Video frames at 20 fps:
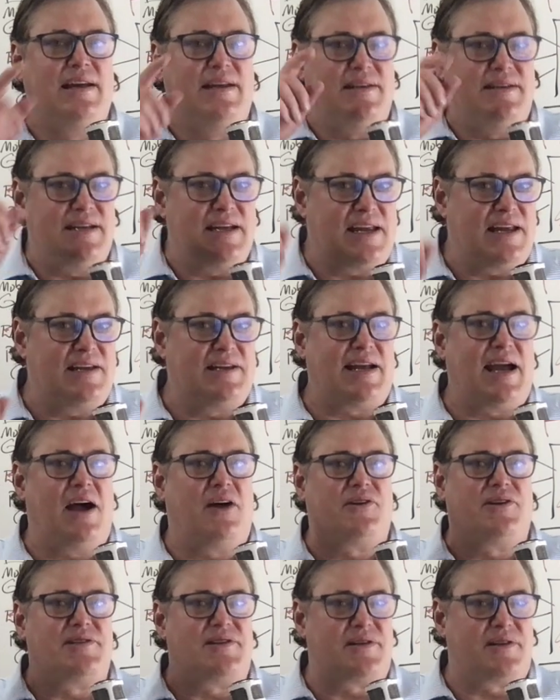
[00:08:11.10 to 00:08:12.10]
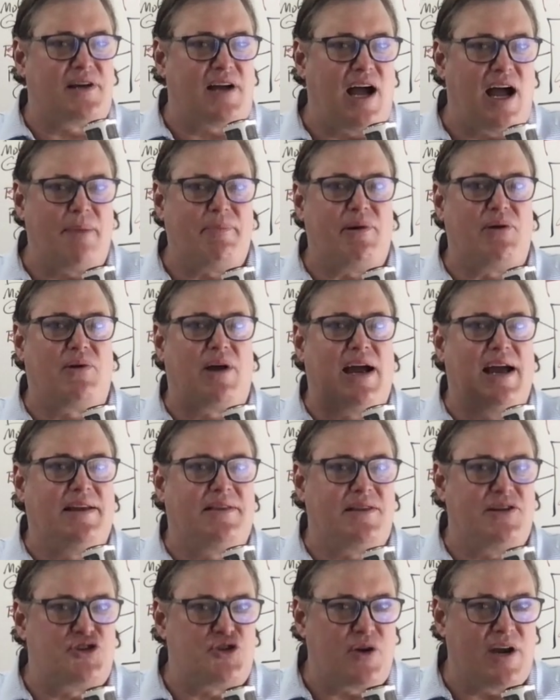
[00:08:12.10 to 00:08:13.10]
digging down into the
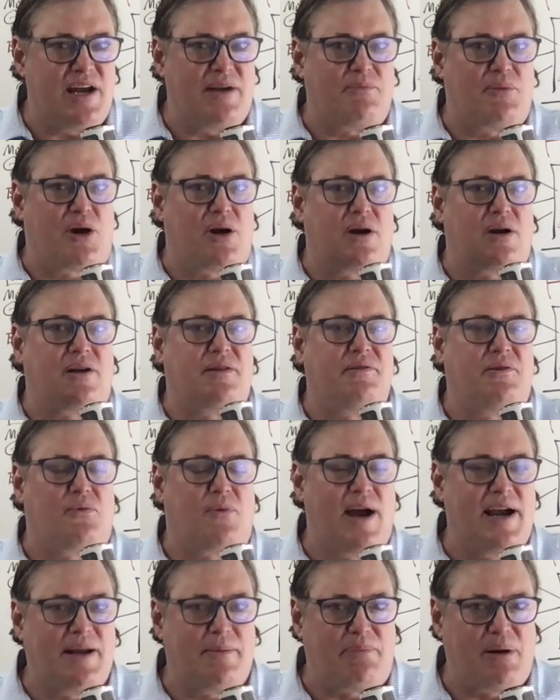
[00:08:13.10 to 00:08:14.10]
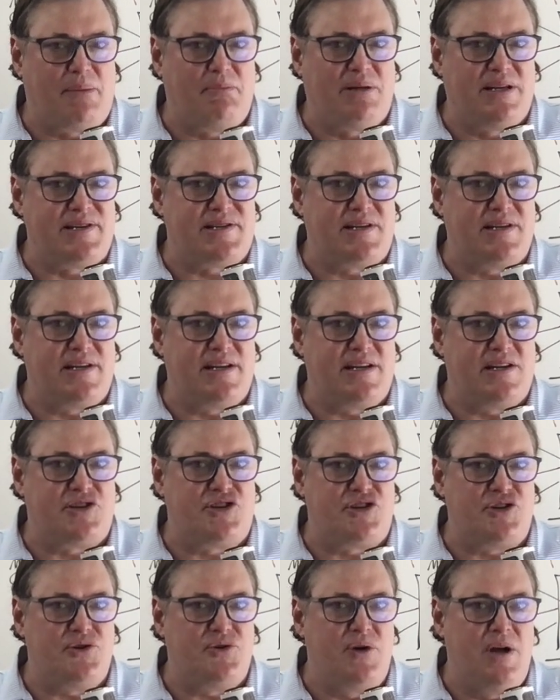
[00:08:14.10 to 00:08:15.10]
copyright, the trademark, the right of publicity
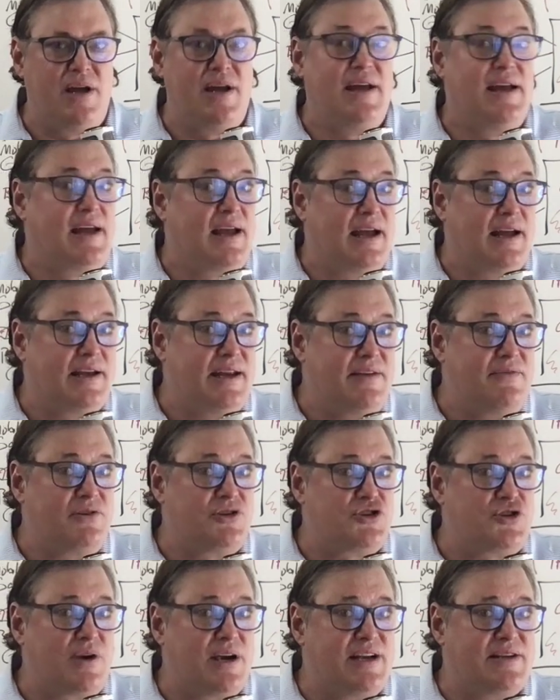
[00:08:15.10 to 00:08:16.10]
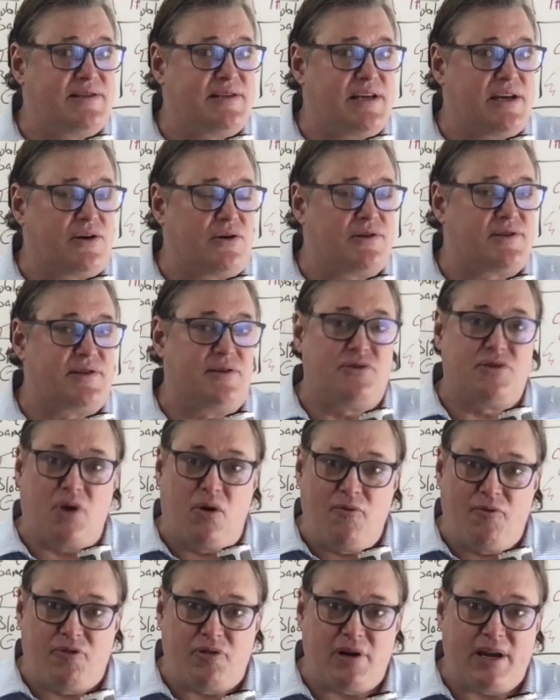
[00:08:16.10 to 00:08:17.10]
issue, and even trade secrets. And
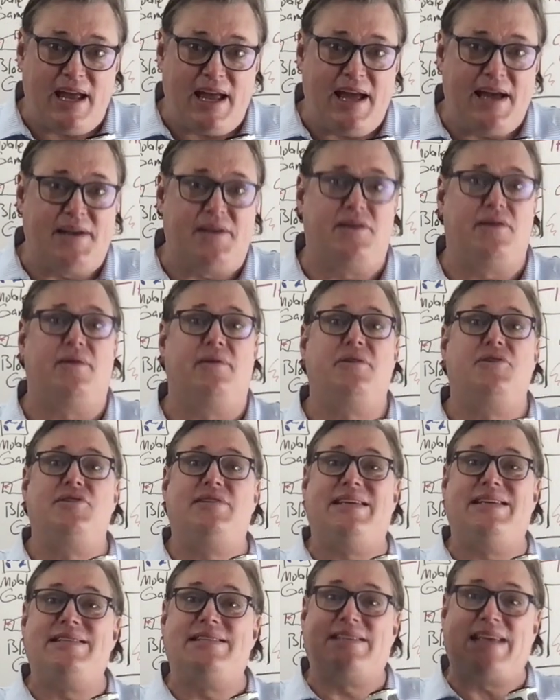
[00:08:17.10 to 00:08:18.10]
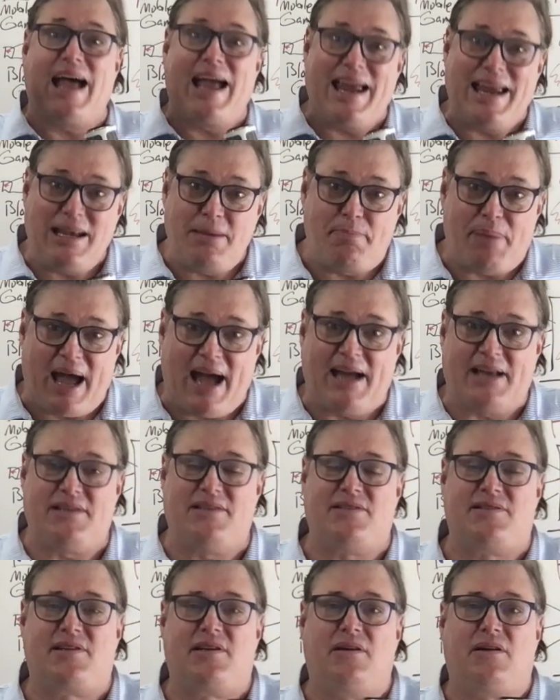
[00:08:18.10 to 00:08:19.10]
don't forget, design
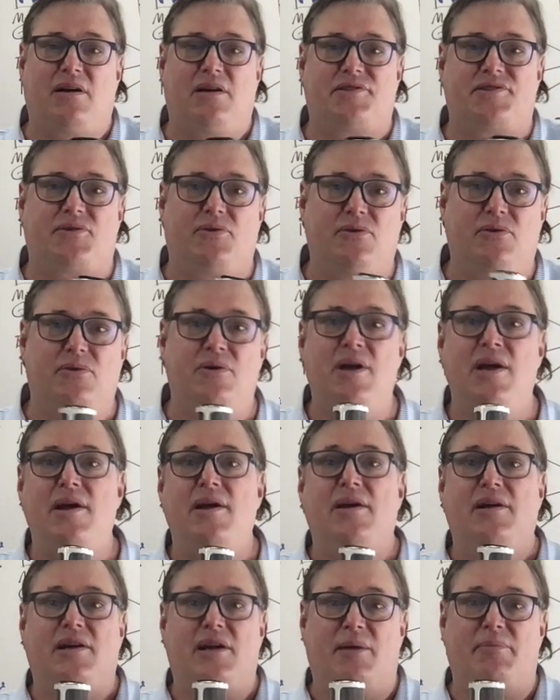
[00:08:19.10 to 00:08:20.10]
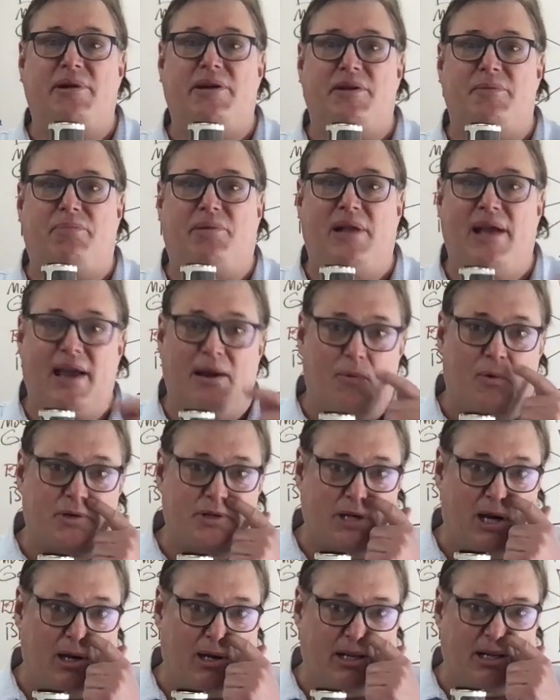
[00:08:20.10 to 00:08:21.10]
patents can also come into play, and we'll
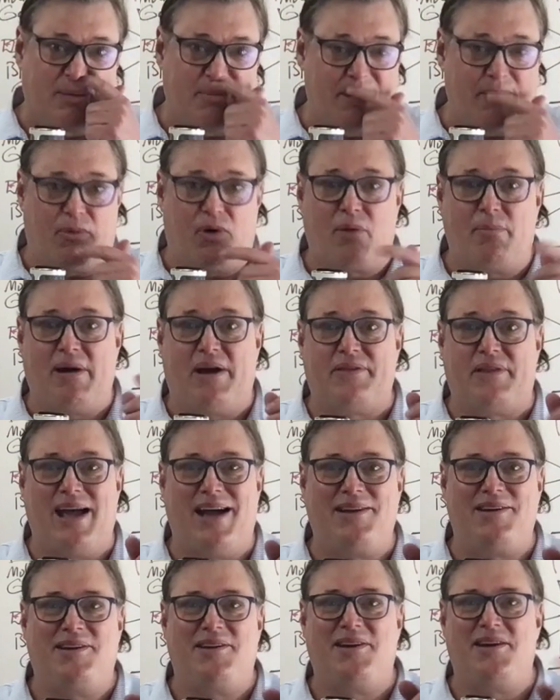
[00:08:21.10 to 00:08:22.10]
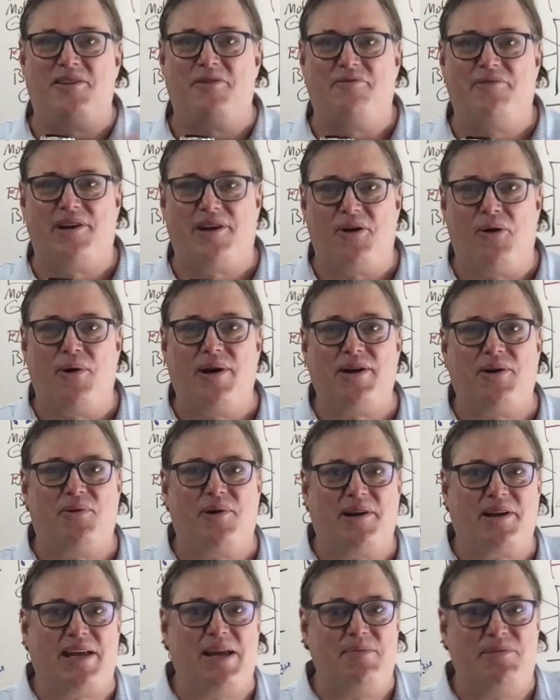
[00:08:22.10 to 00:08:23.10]
talk a little bit more about that in another video. I don't
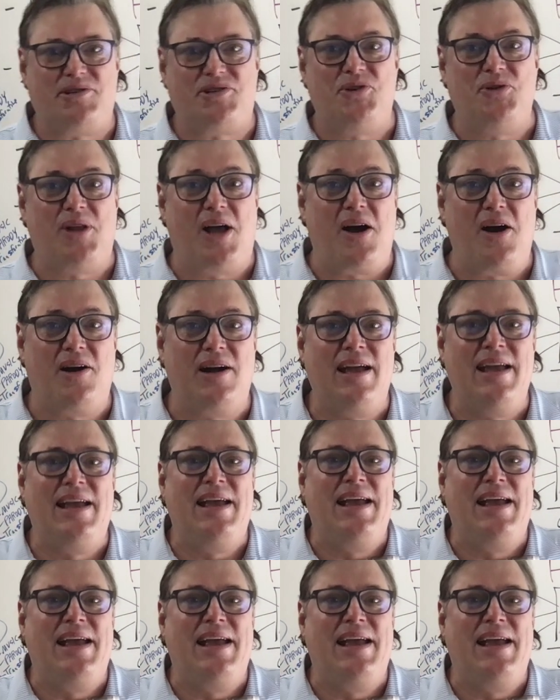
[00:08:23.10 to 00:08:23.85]
want to keep it too long.